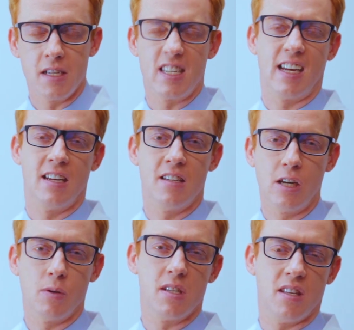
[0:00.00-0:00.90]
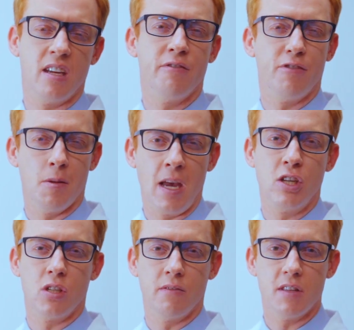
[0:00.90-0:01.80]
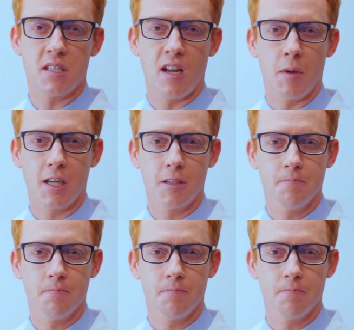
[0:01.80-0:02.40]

as it can decrease the inflammation of the stomach.